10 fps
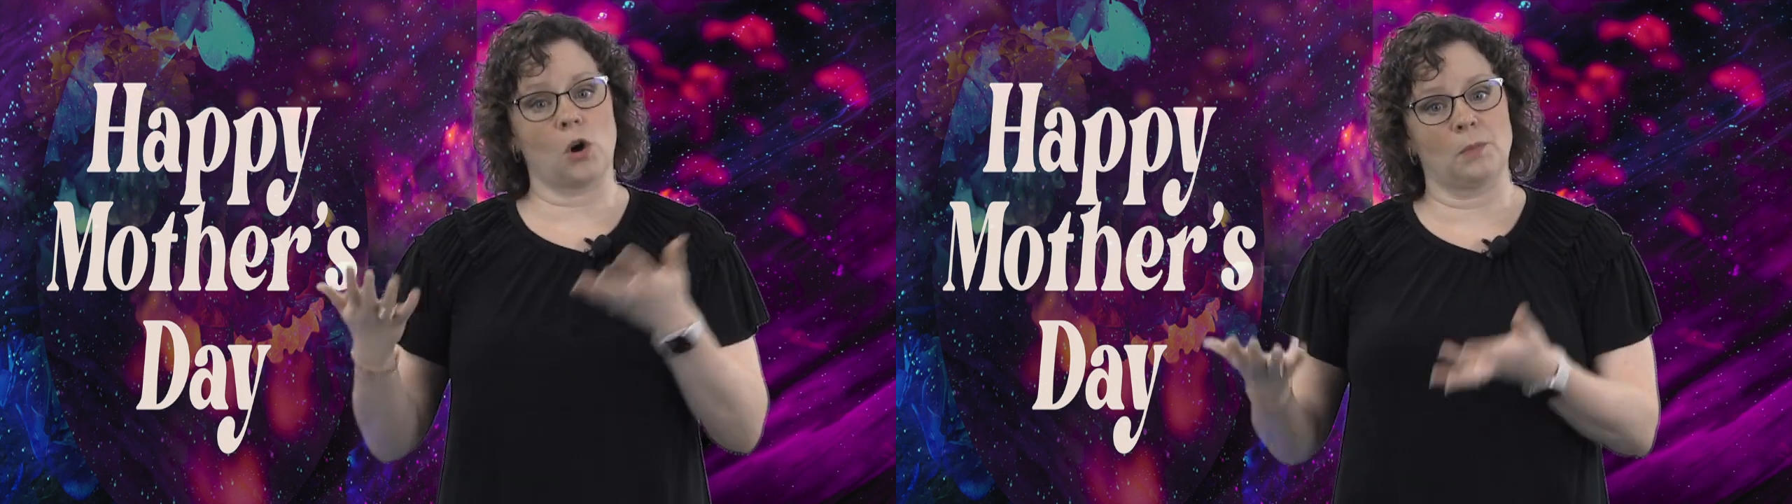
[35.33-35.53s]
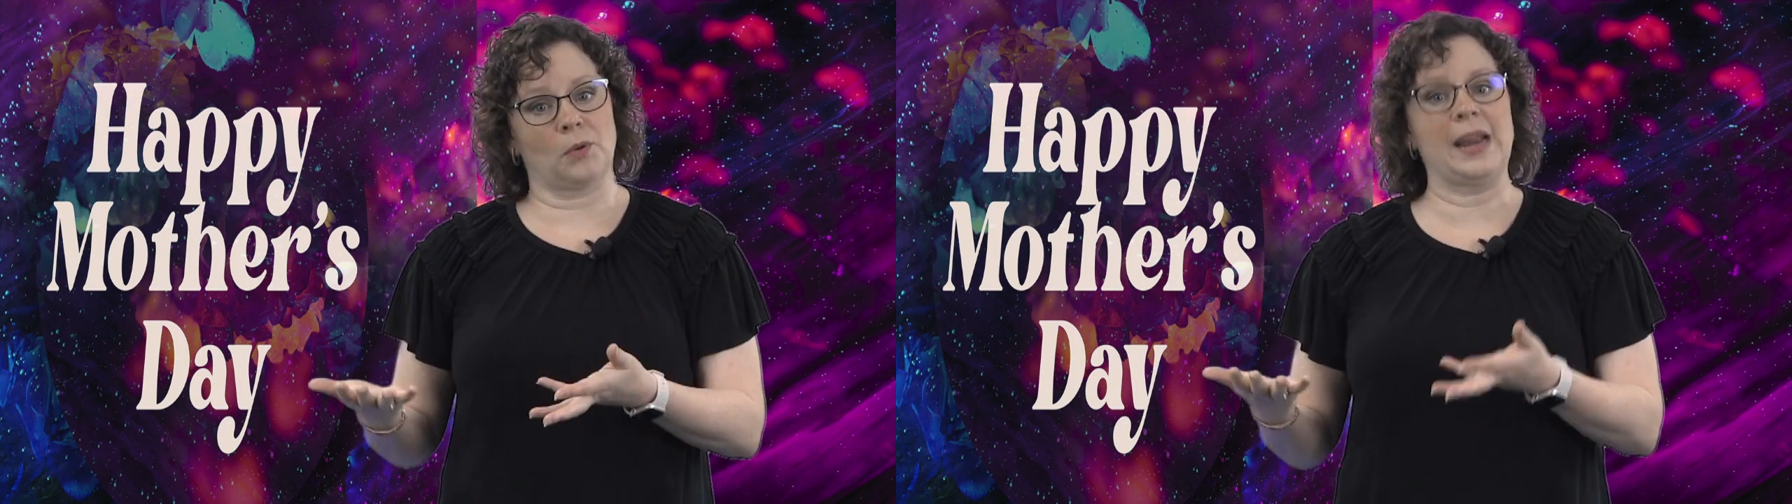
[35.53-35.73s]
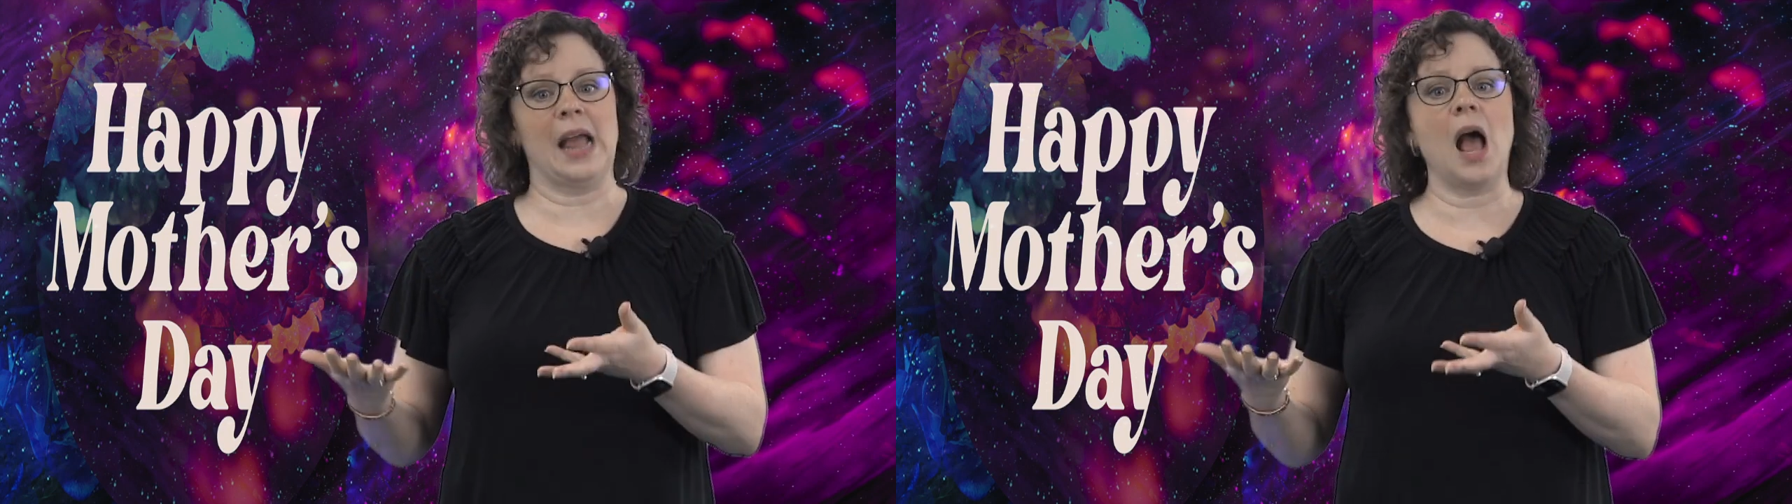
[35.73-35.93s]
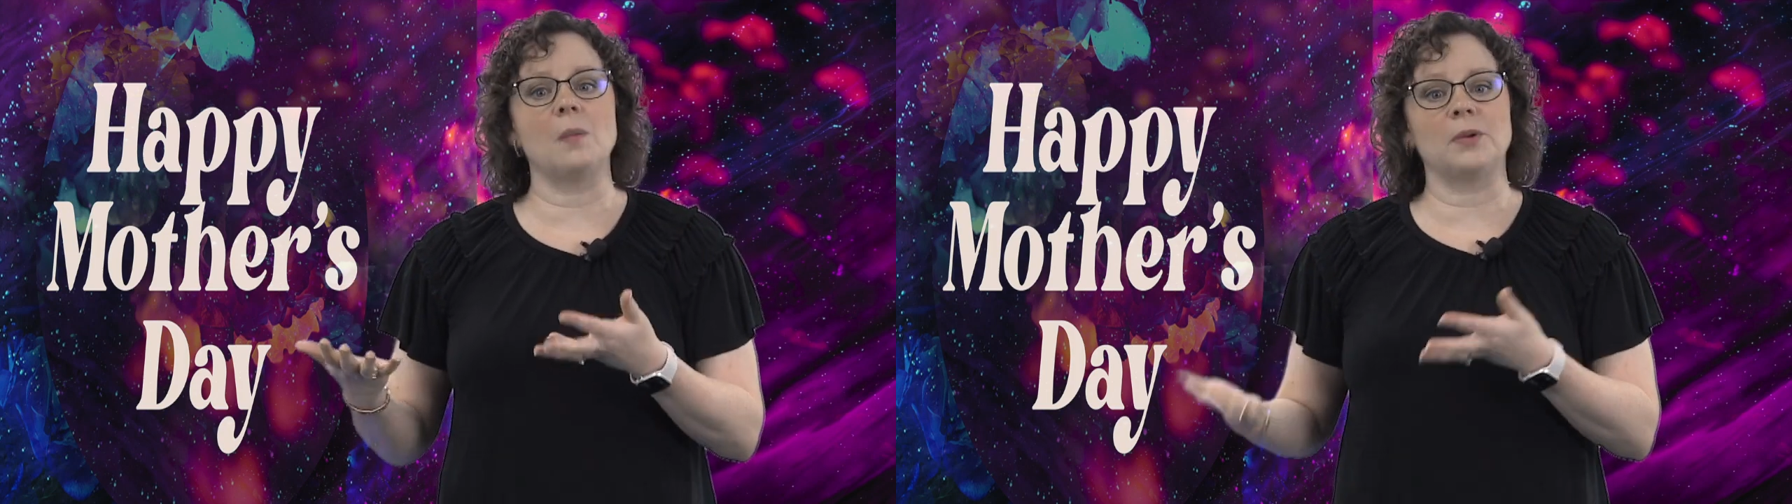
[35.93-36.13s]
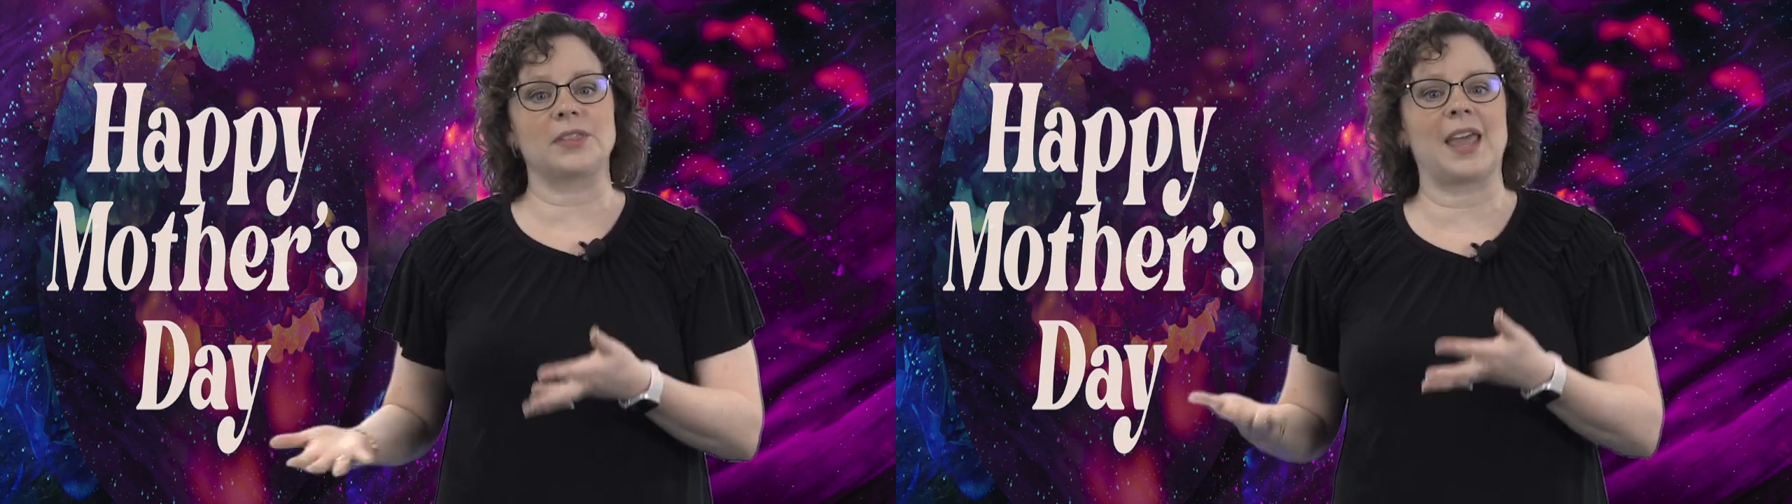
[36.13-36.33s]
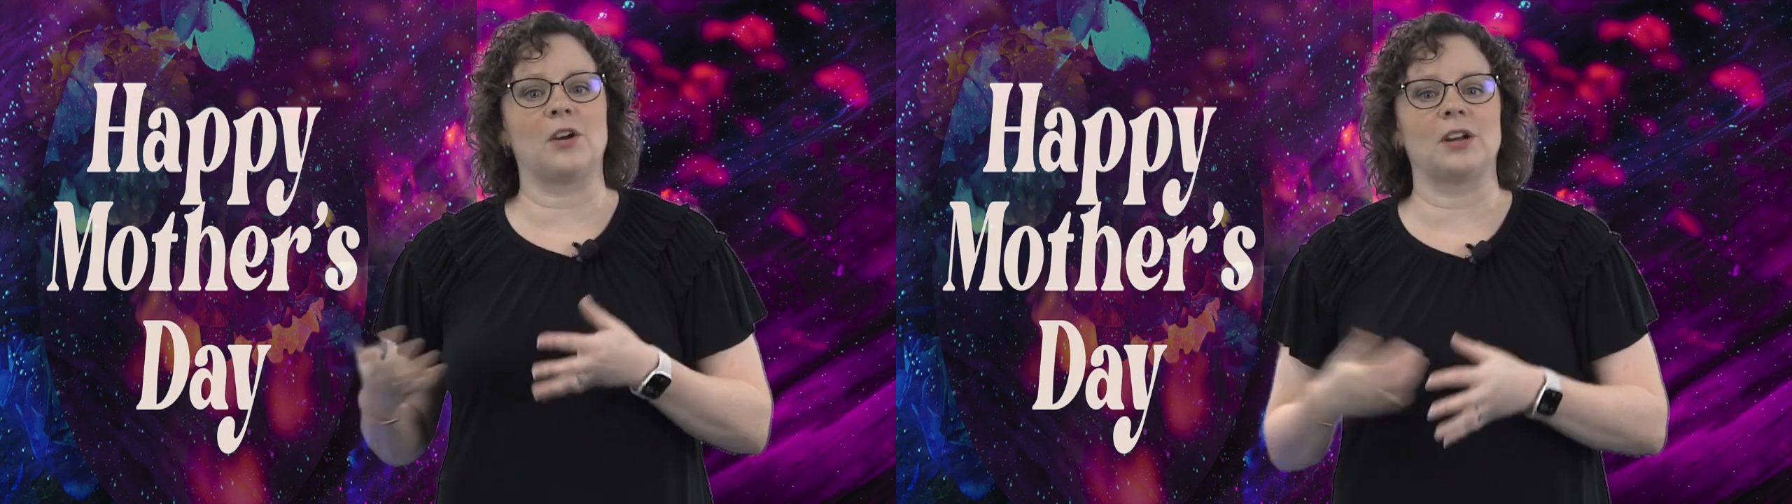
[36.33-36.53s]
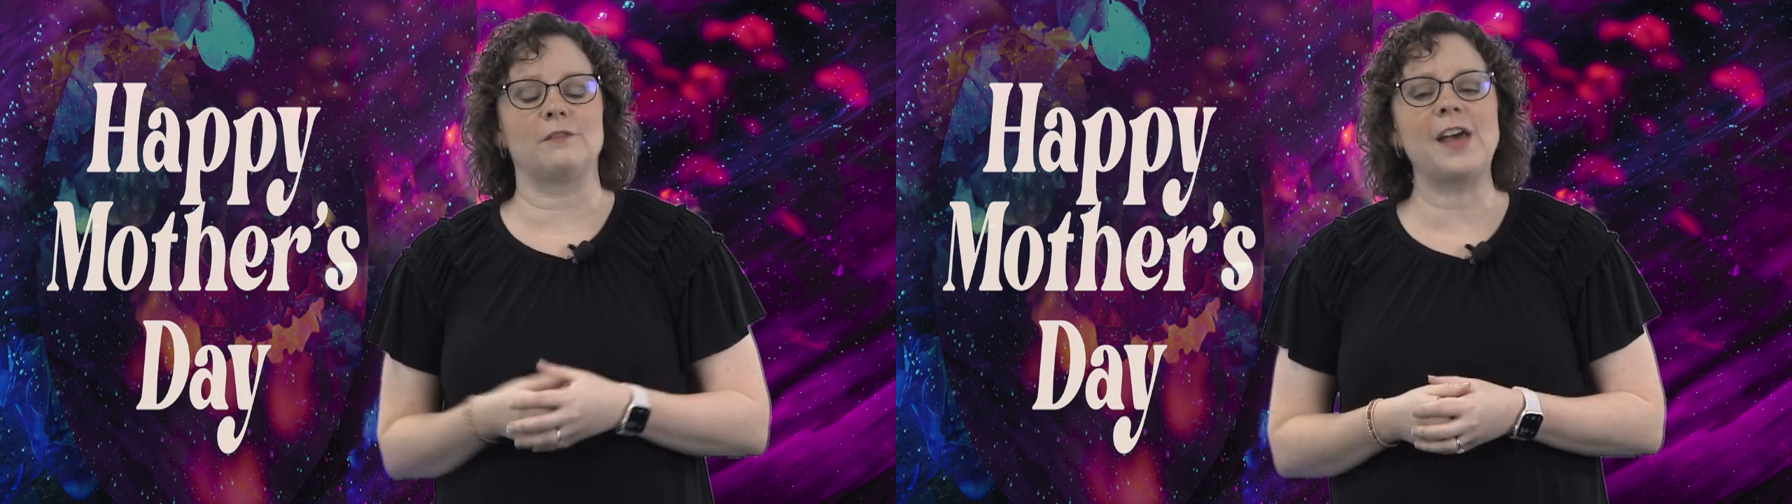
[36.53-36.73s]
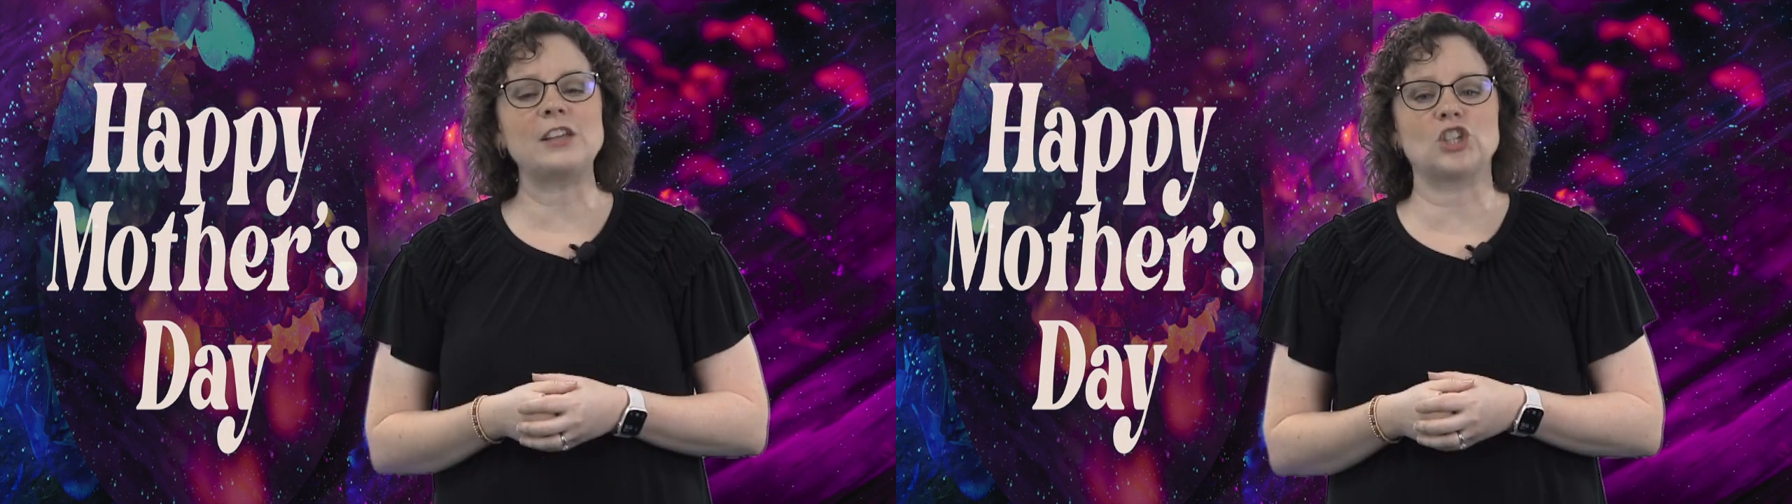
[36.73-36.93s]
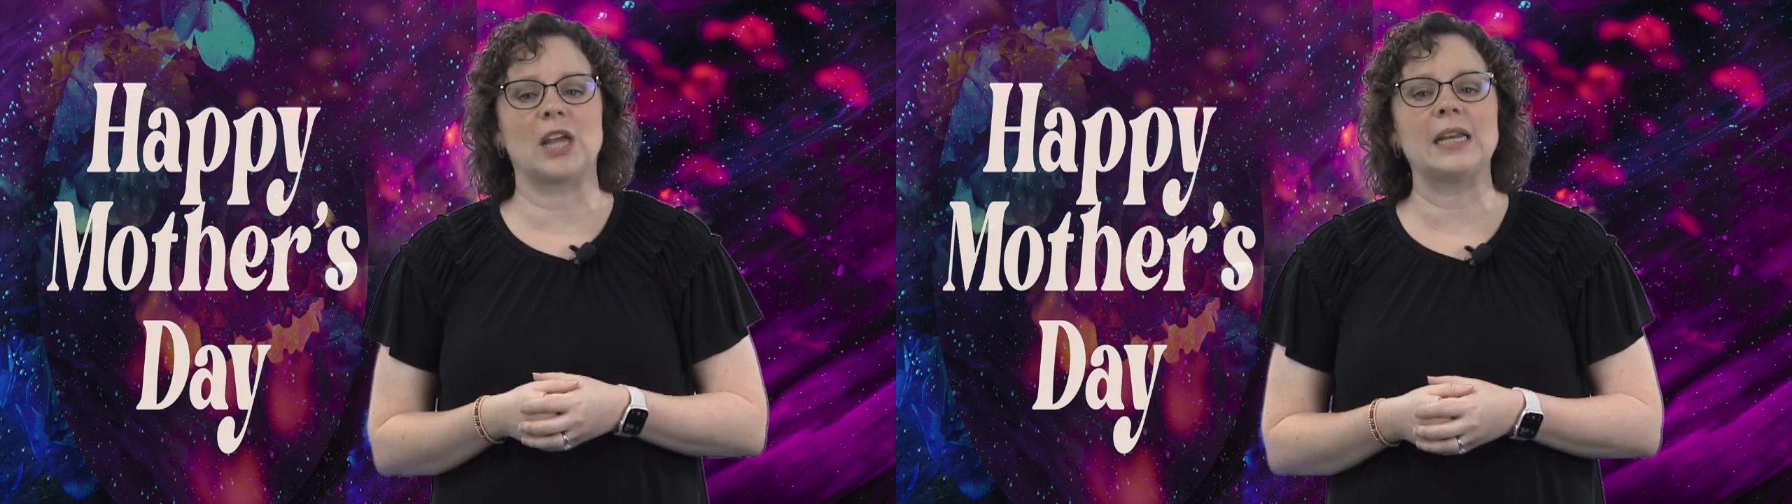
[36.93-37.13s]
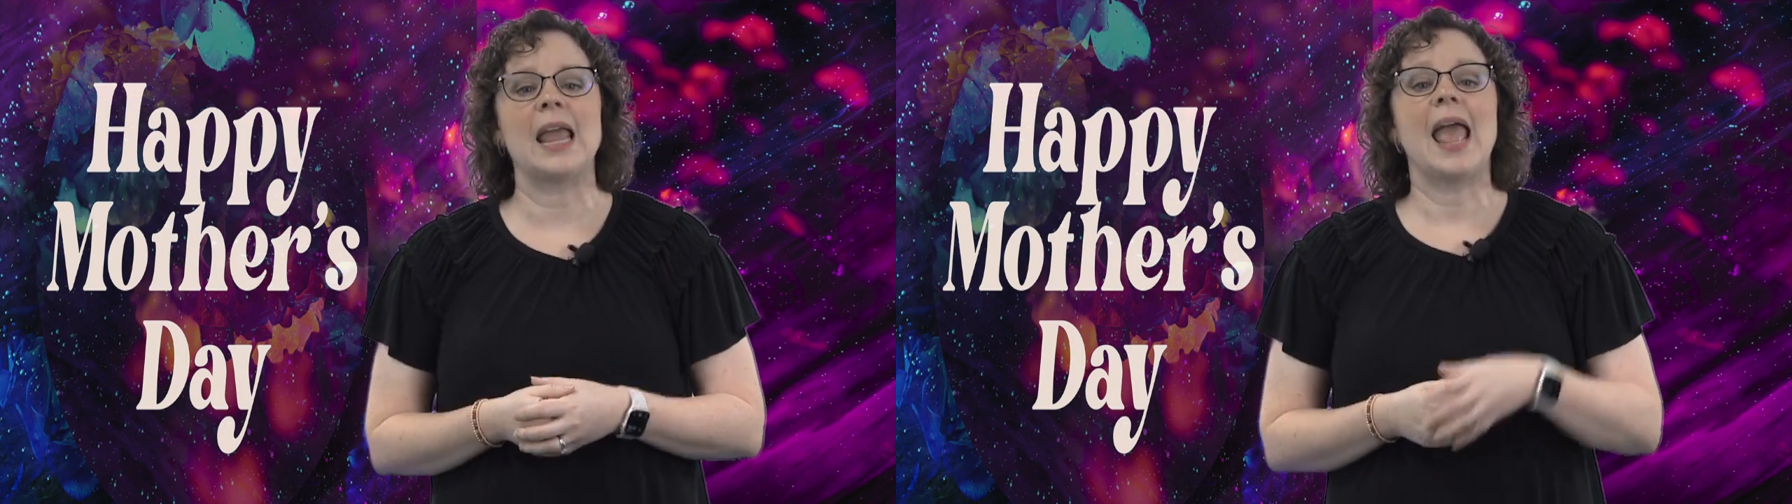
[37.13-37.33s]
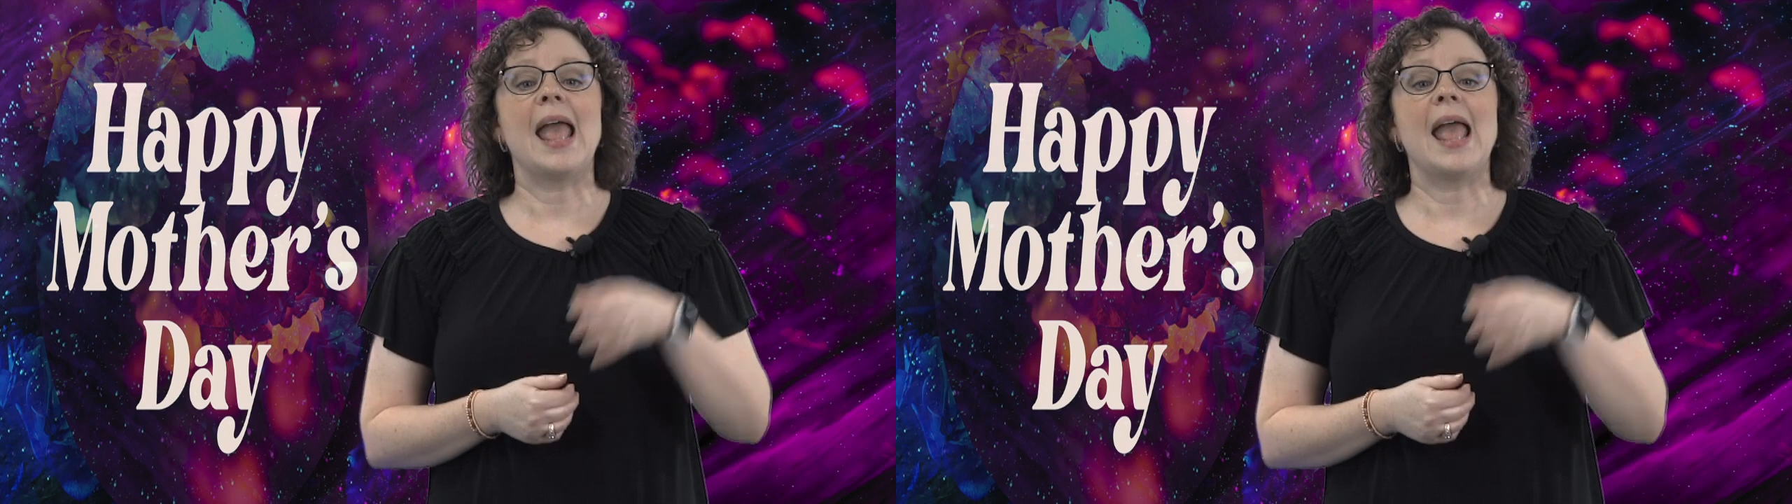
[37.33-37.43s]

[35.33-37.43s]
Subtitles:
or bring up with care and affection